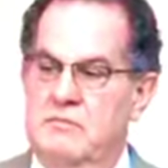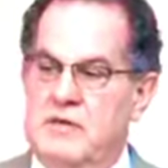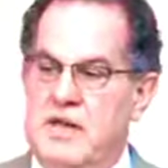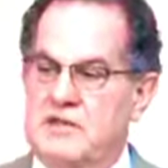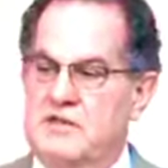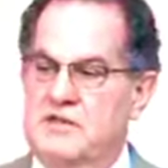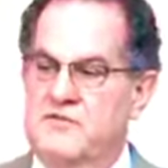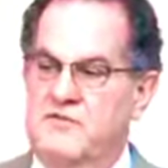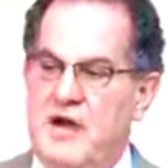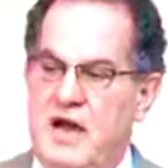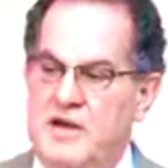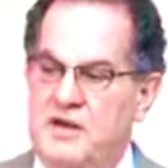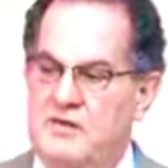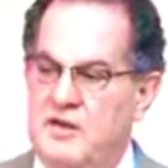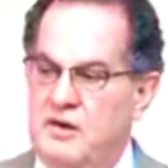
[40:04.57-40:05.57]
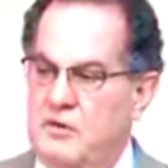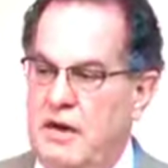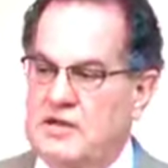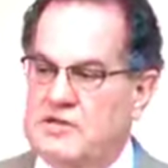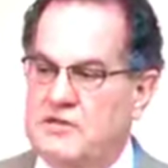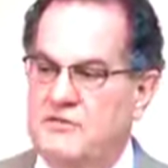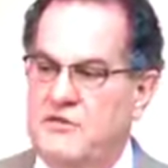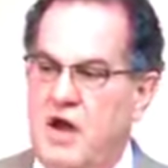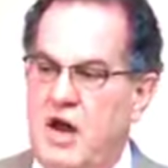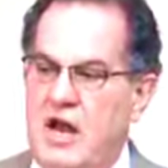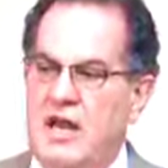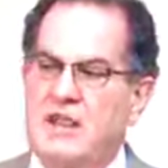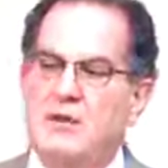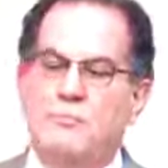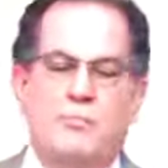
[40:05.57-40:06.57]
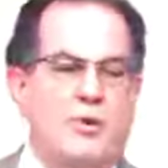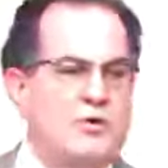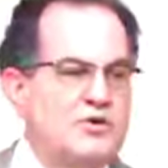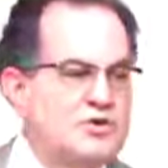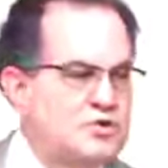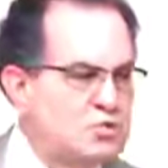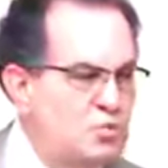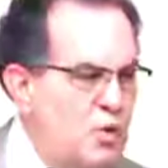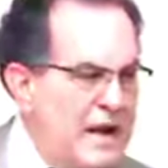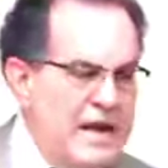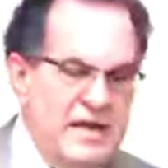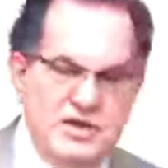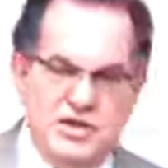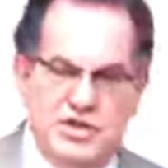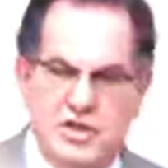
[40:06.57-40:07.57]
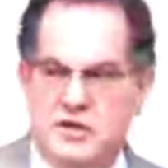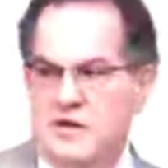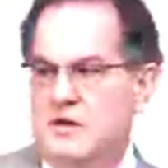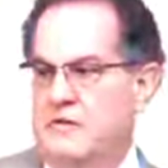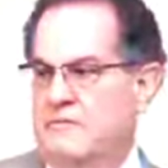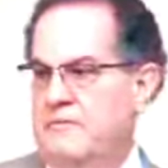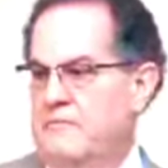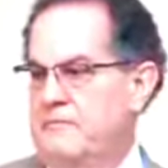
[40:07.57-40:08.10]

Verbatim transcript: testifying to the grace of God and the persuasion